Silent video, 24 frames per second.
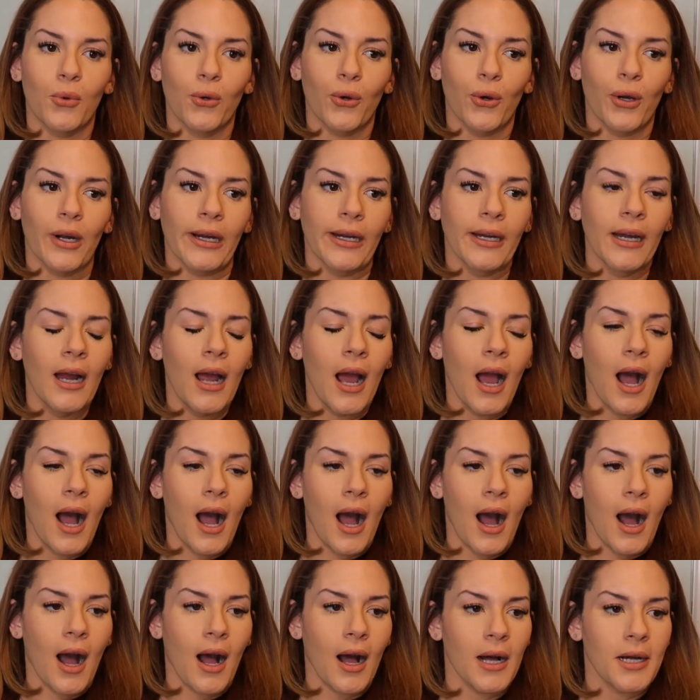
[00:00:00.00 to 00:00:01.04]
or
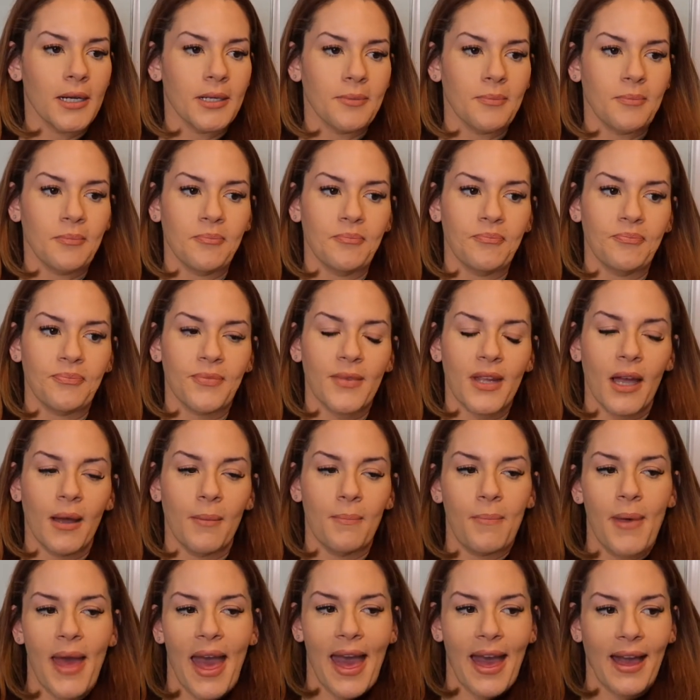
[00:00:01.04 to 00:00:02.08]
a
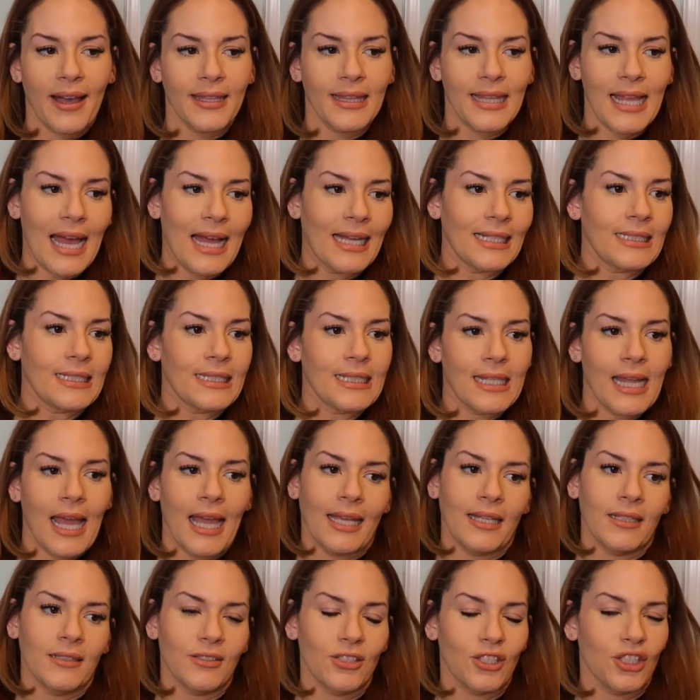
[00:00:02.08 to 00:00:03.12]
bag that's
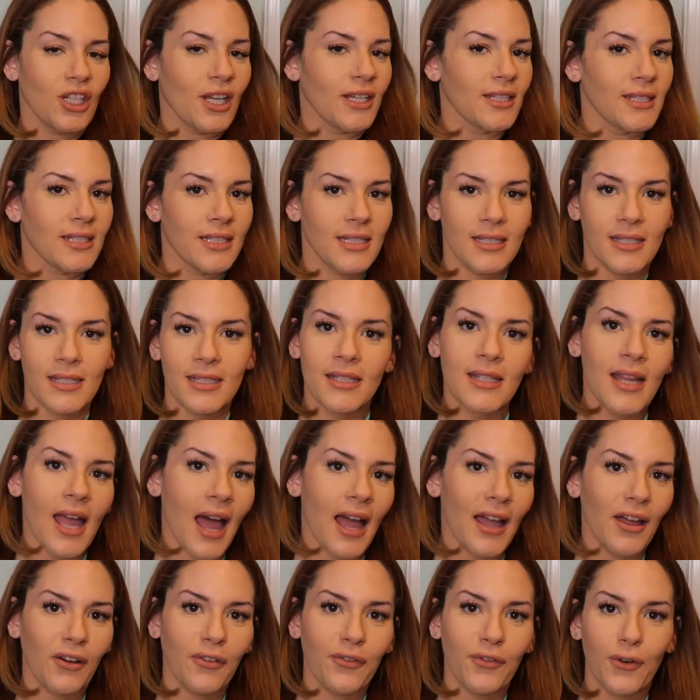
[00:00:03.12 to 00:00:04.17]
like just in
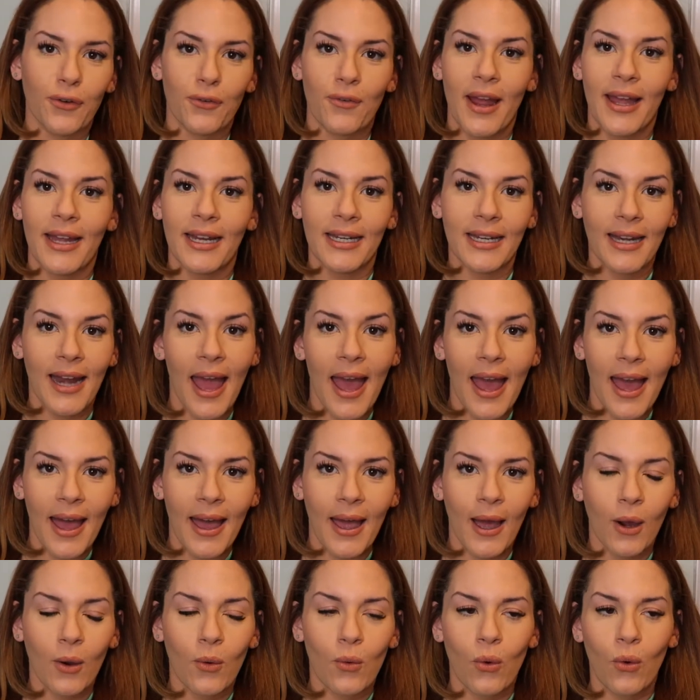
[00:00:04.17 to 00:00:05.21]
style for right
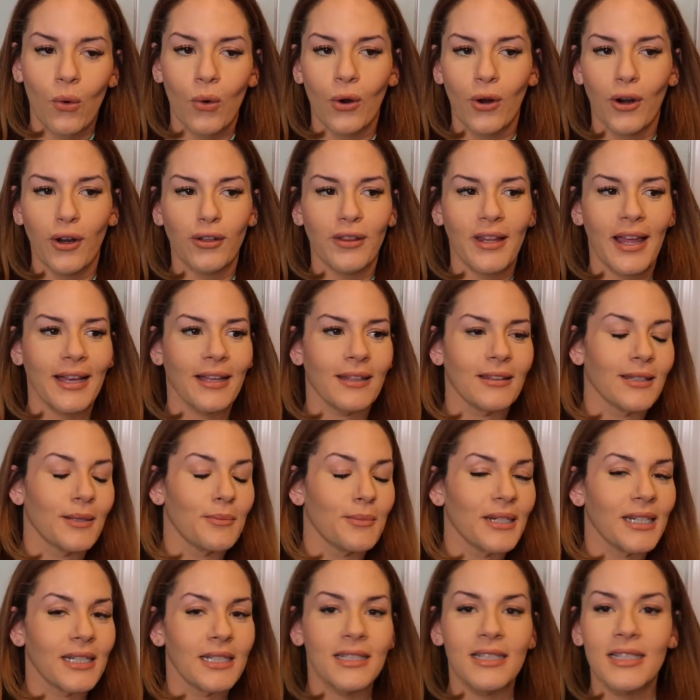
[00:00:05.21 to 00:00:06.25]
now or like a
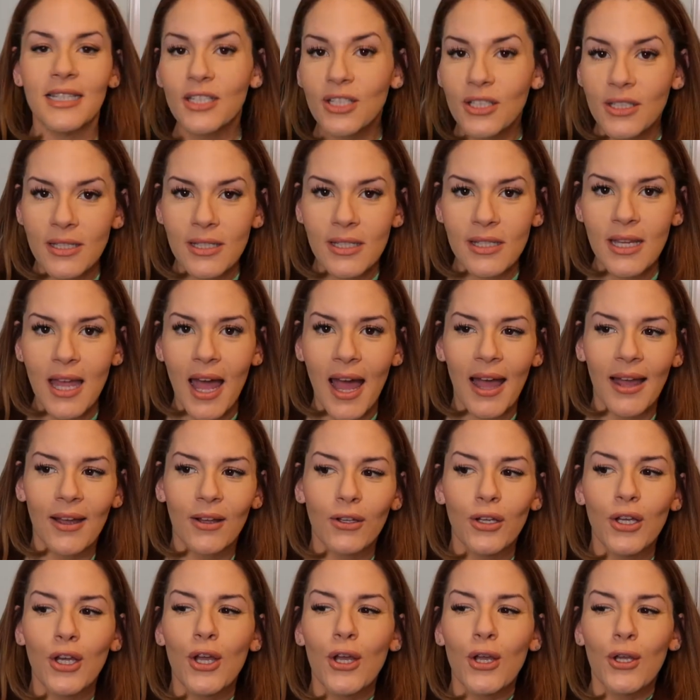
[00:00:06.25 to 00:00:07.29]
limited edition
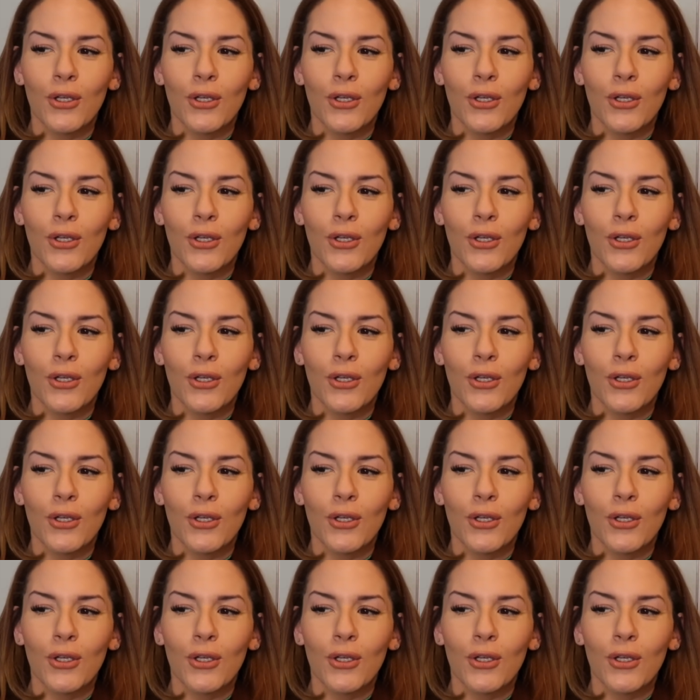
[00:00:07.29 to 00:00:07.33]
style.